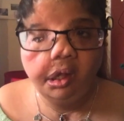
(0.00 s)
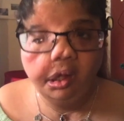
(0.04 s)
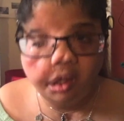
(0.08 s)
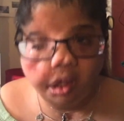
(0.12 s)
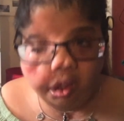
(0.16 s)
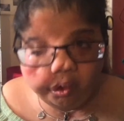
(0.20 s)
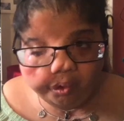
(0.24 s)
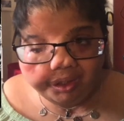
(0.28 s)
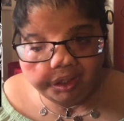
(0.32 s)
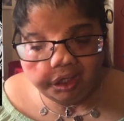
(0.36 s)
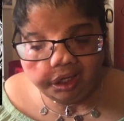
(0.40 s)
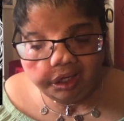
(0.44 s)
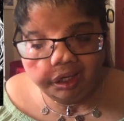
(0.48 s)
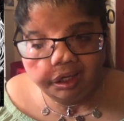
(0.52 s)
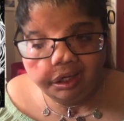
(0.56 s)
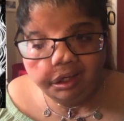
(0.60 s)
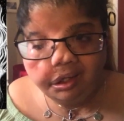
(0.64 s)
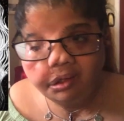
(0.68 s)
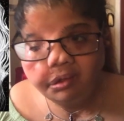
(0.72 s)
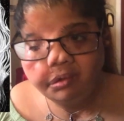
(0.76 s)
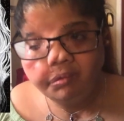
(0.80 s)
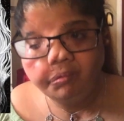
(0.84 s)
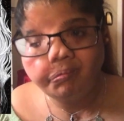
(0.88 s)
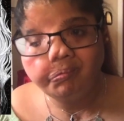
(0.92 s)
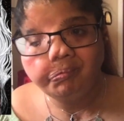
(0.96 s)
Okay,
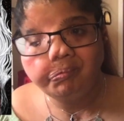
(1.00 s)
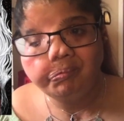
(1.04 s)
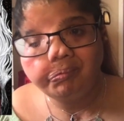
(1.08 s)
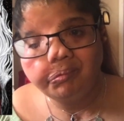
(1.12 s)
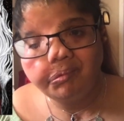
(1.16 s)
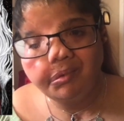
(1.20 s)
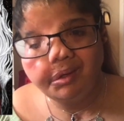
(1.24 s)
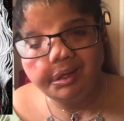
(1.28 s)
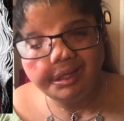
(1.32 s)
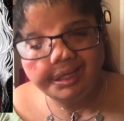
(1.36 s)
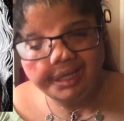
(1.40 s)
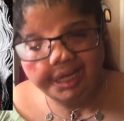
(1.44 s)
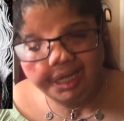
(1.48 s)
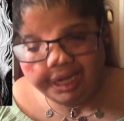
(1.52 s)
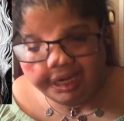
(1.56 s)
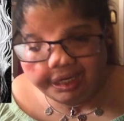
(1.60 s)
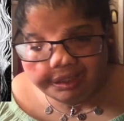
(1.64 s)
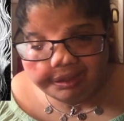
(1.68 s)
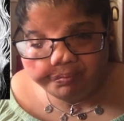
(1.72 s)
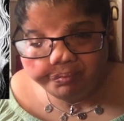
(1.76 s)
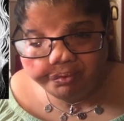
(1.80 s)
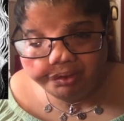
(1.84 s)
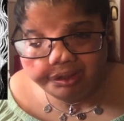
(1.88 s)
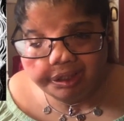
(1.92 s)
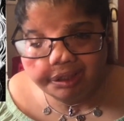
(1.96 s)
kind
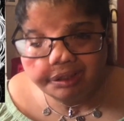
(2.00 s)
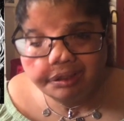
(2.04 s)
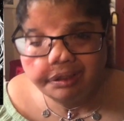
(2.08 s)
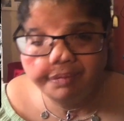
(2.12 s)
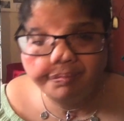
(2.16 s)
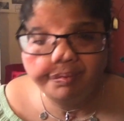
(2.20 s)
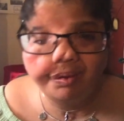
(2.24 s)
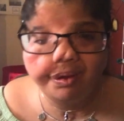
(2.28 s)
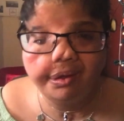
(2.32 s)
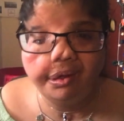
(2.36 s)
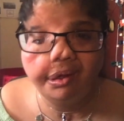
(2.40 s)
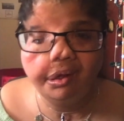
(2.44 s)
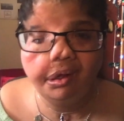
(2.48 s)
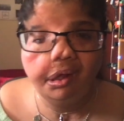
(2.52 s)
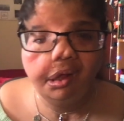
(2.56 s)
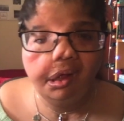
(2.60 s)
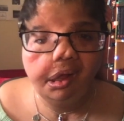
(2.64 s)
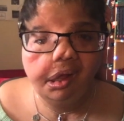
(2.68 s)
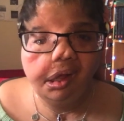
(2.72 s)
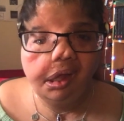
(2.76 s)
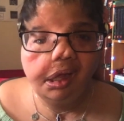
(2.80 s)
of predictable.